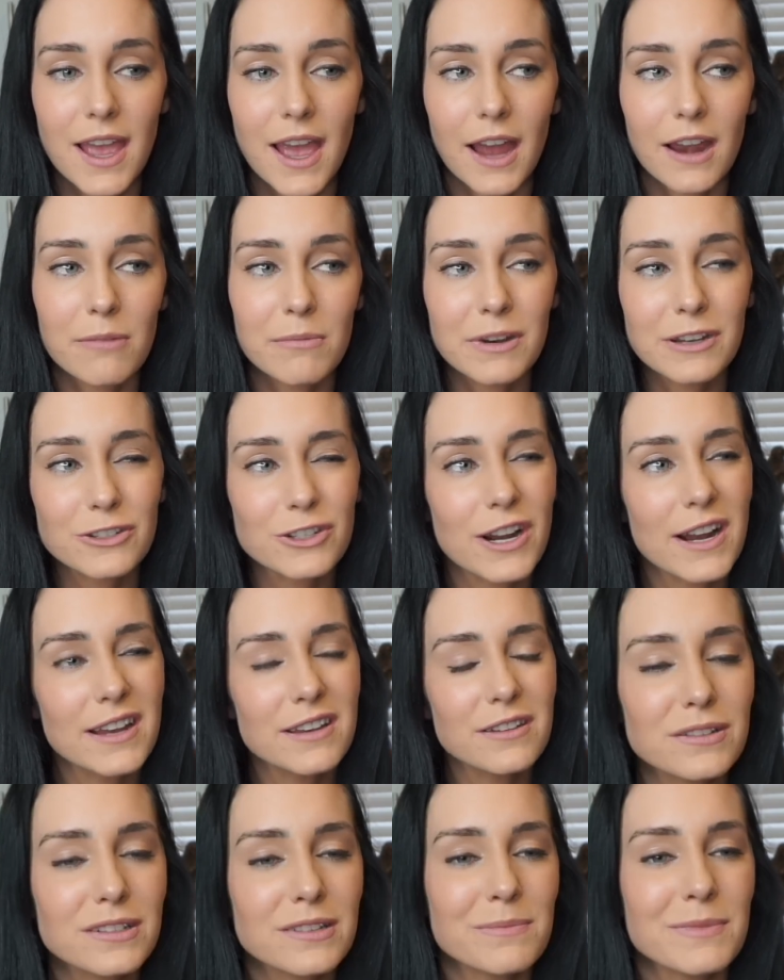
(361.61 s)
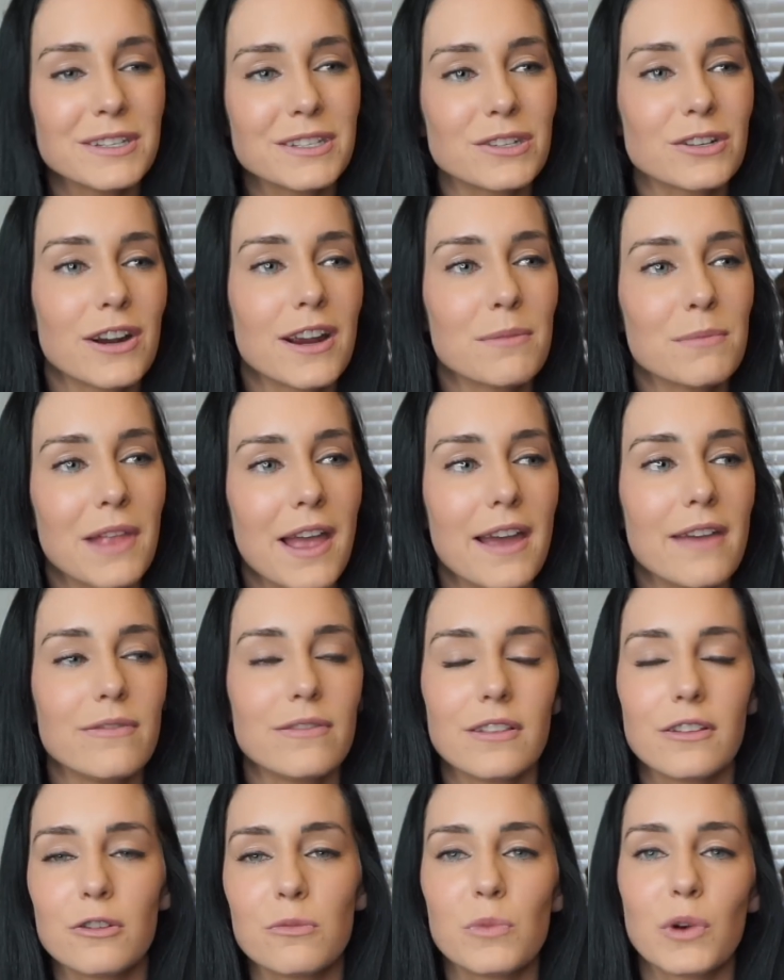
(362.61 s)
And I'm gonna try some Instagram live
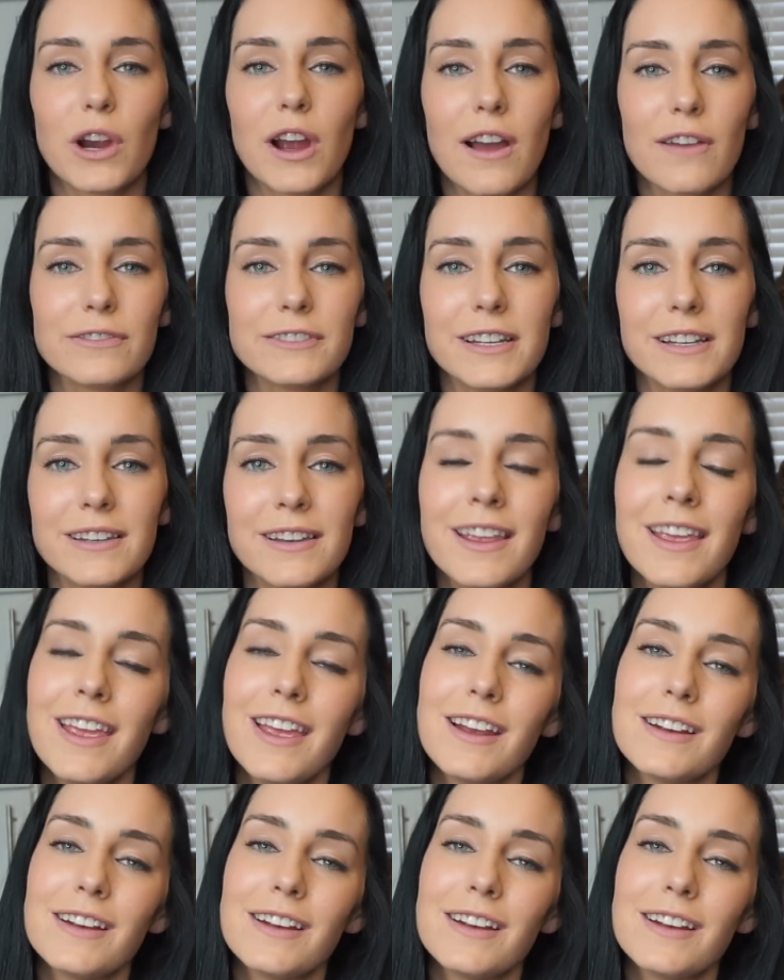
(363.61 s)
a little more often.